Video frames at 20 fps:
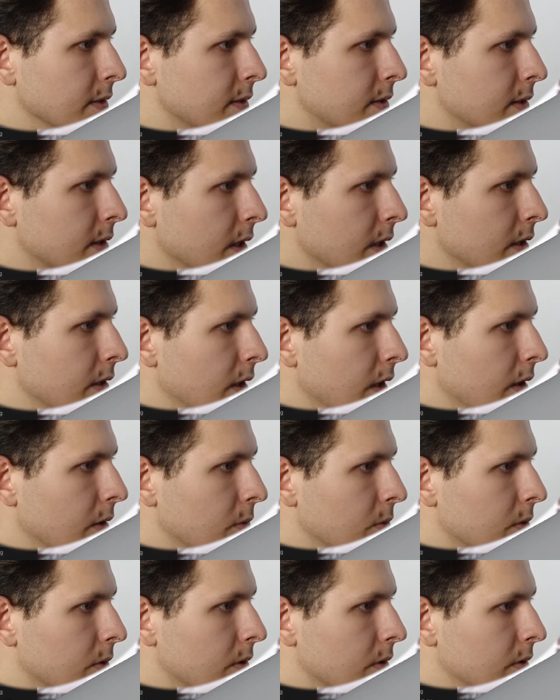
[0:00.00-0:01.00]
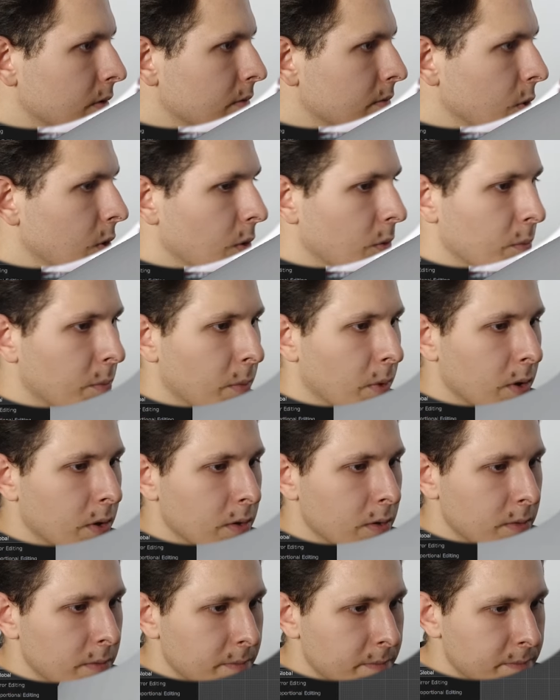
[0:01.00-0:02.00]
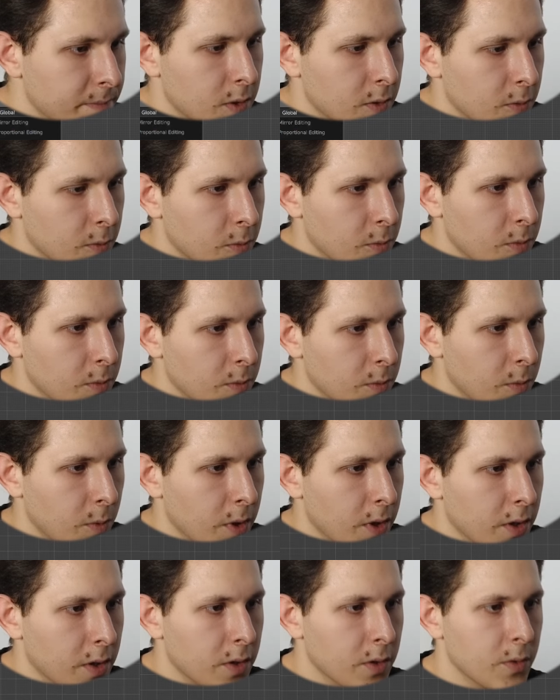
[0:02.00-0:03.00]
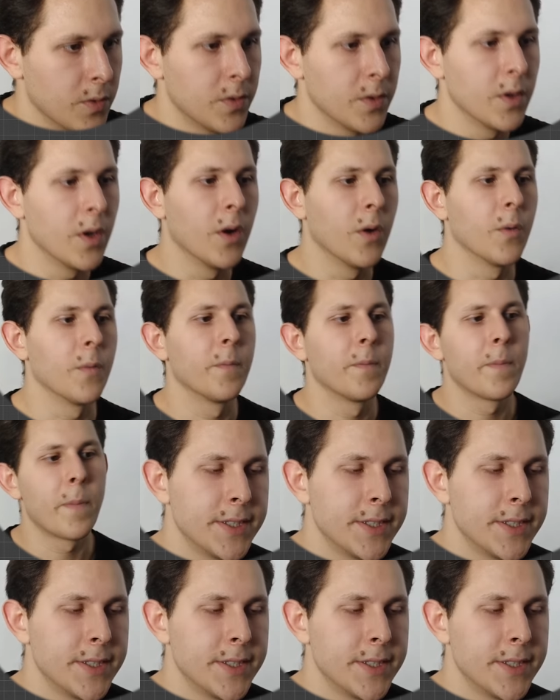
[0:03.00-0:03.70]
inside our, bottle, so we are good to go.